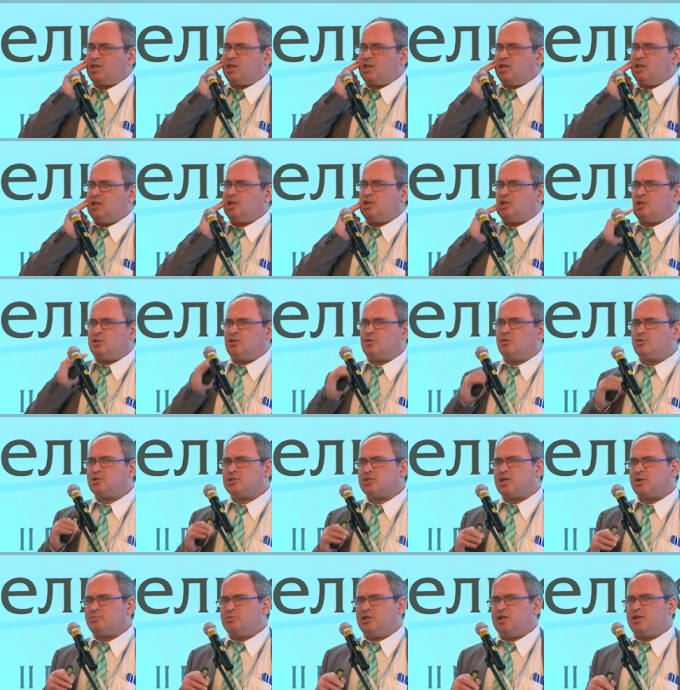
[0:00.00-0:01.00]
It took
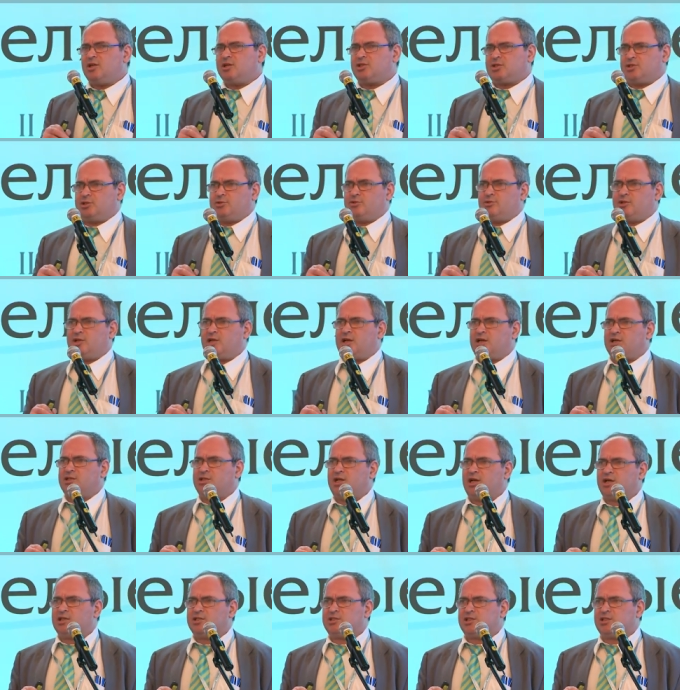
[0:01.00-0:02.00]
some years to
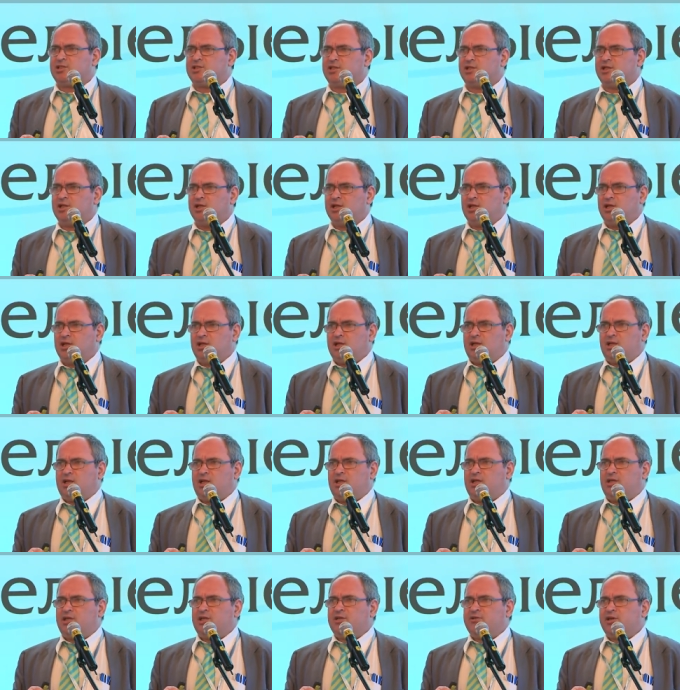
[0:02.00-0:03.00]
recognize that
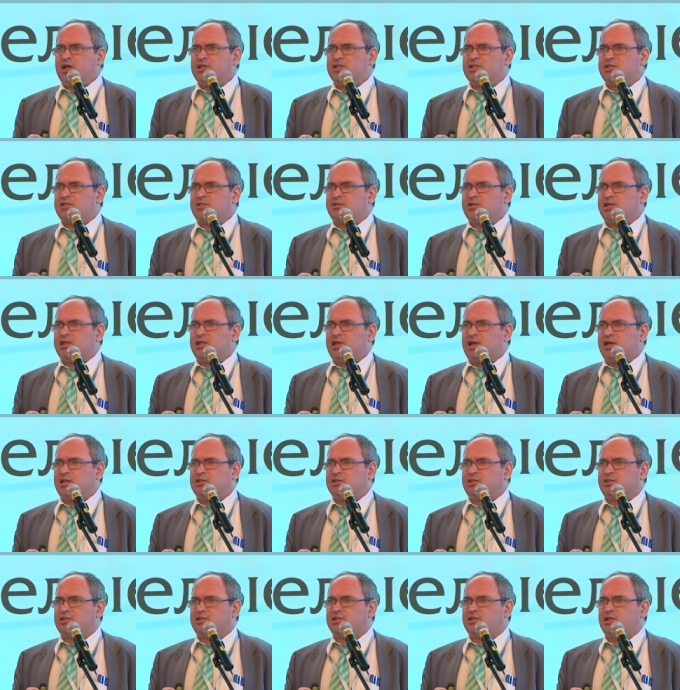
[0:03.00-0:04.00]
Uh, hereditary
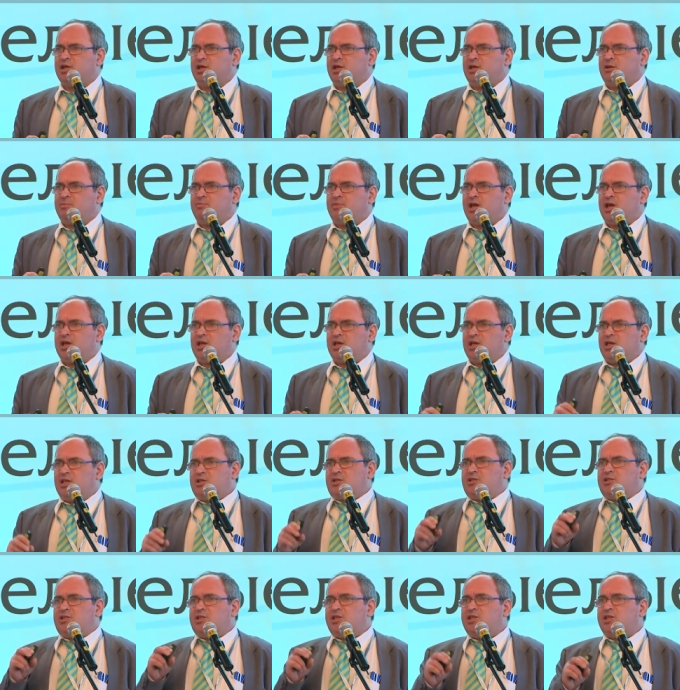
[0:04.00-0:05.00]
cancers may
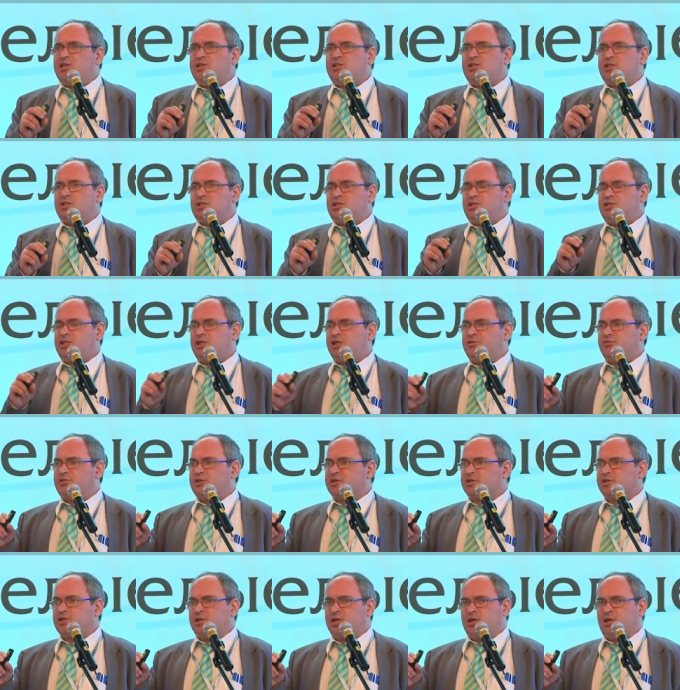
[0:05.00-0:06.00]
indeed
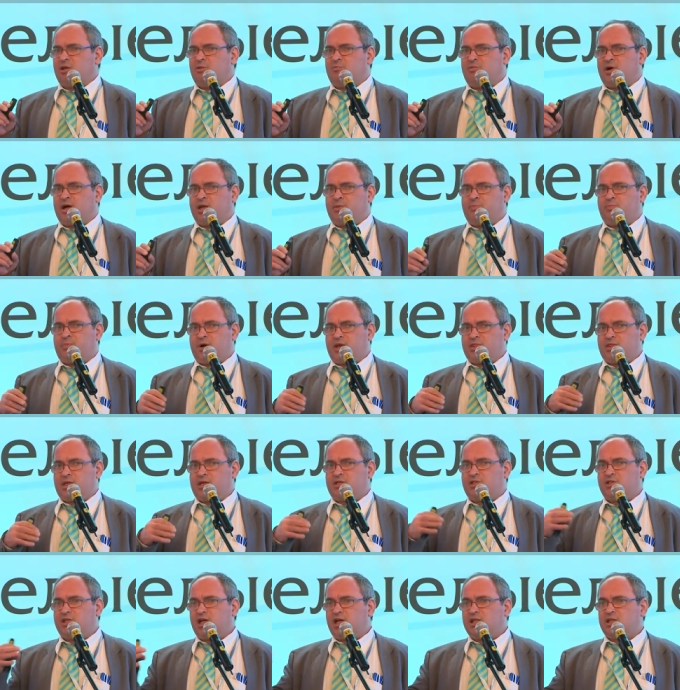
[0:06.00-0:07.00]
differ by
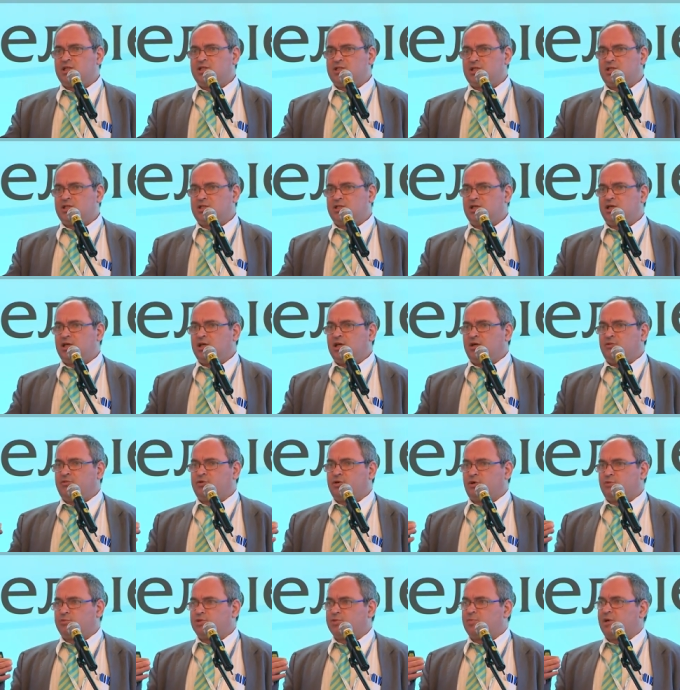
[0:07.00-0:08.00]
pathogenesis
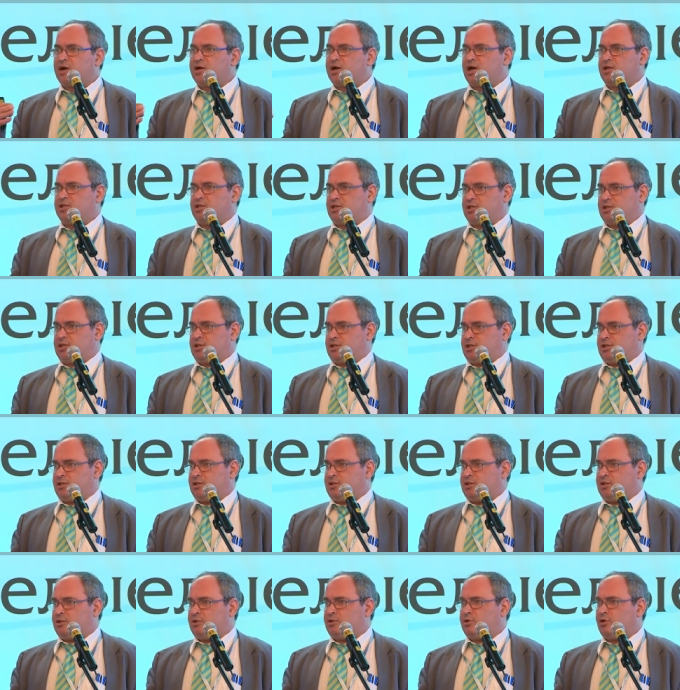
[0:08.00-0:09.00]
from sporadic
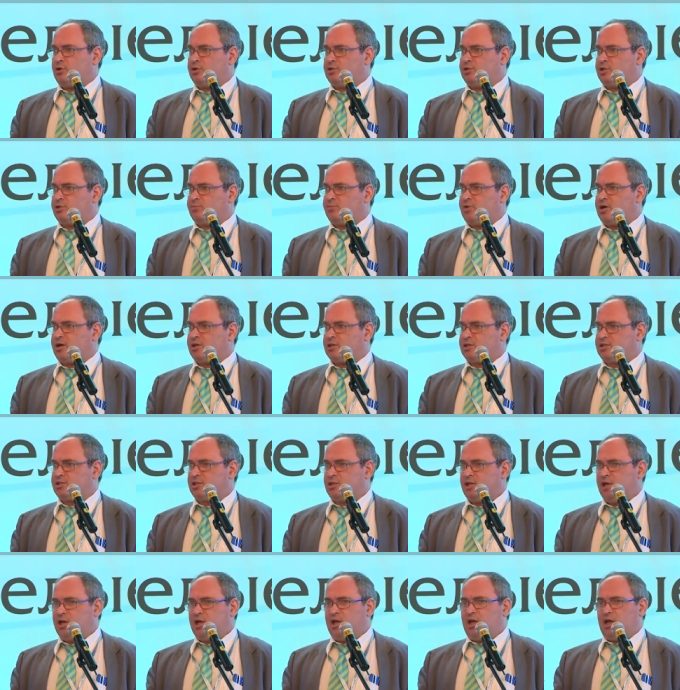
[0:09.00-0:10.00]
counterparts.
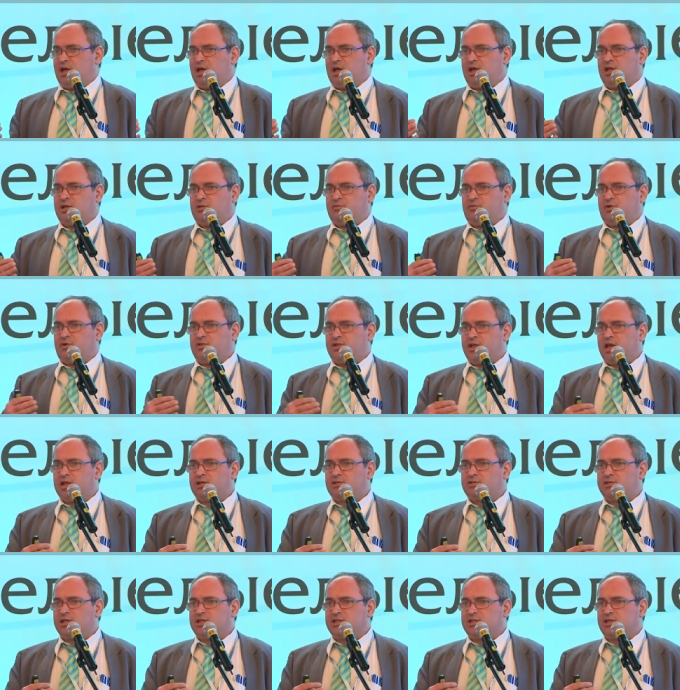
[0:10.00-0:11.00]
And for
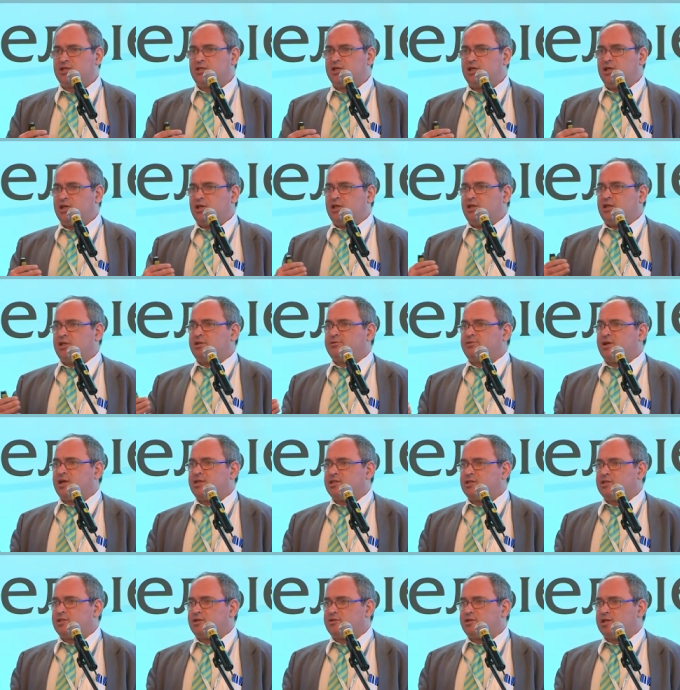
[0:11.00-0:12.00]
that reason,
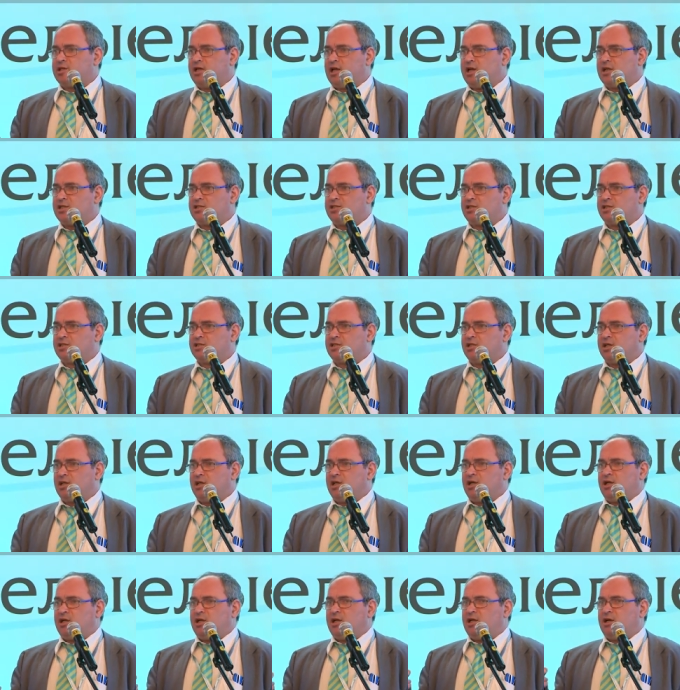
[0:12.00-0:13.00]
hereditary cancers
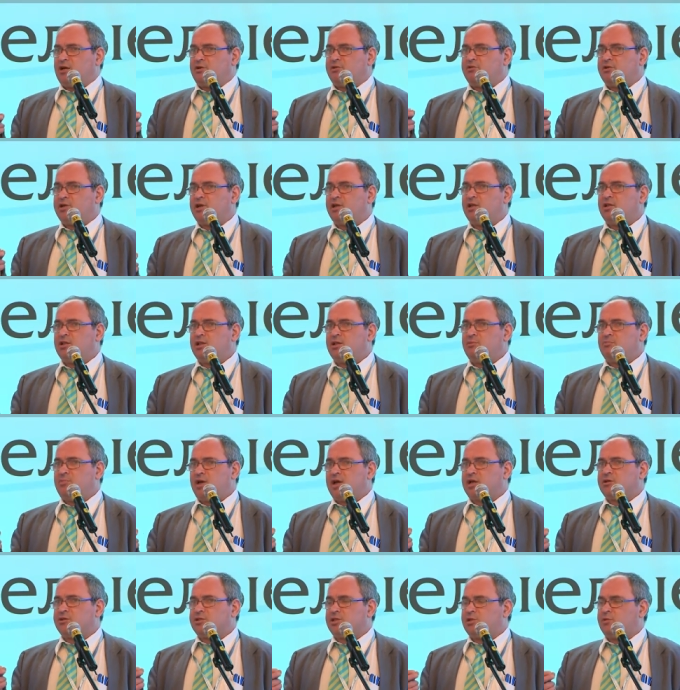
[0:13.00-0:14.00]
really
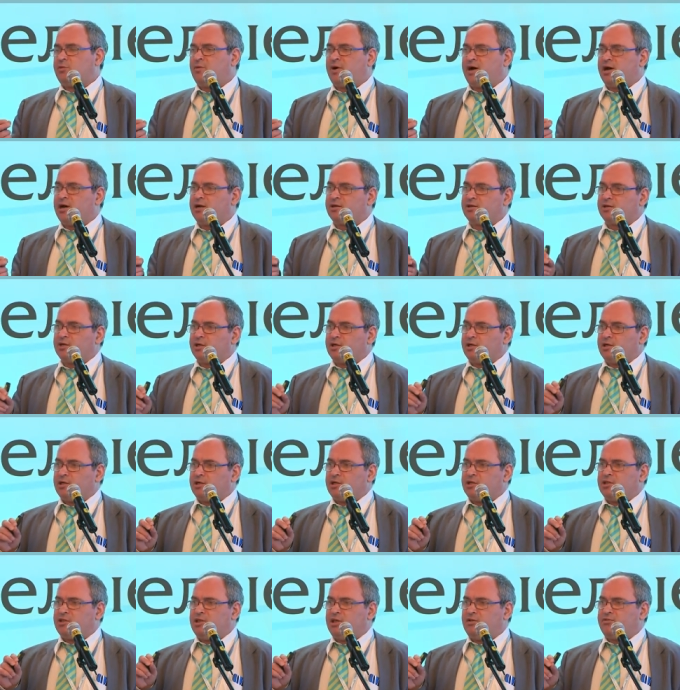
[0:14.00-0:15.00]
may require
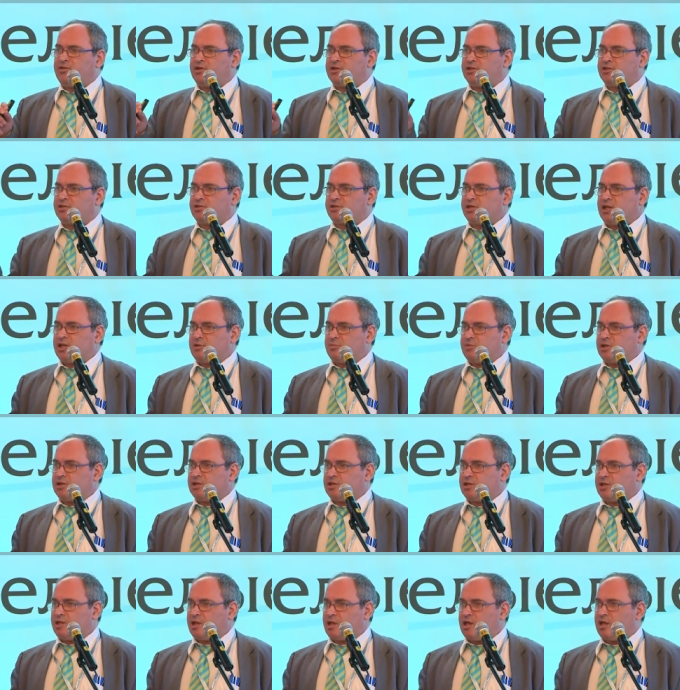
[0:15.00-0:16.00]
different
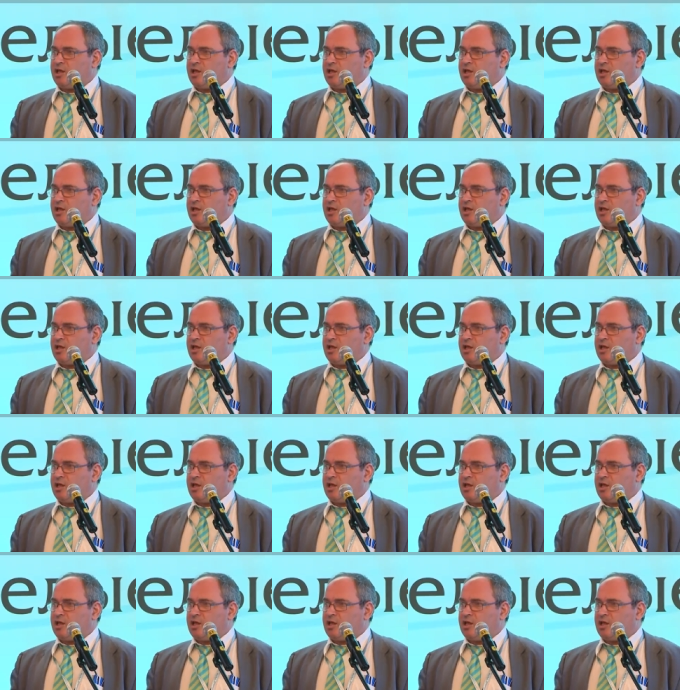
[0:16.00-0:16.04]
treatment.